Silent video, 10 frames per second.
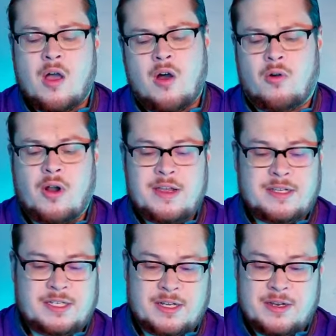All
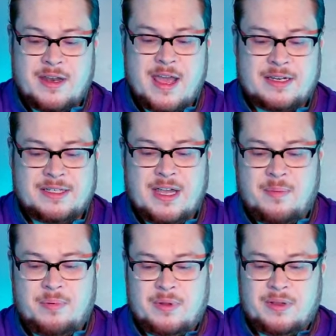right, next up,
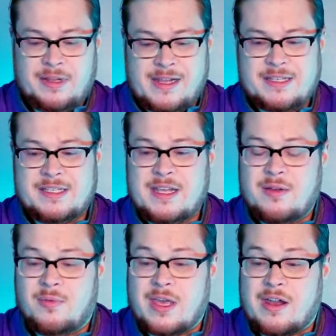let's see
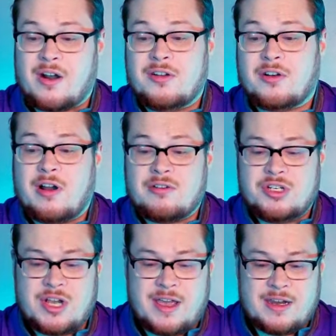it. We got our Underground
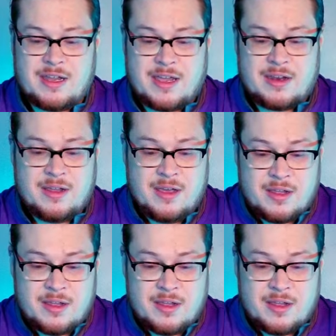Giant again.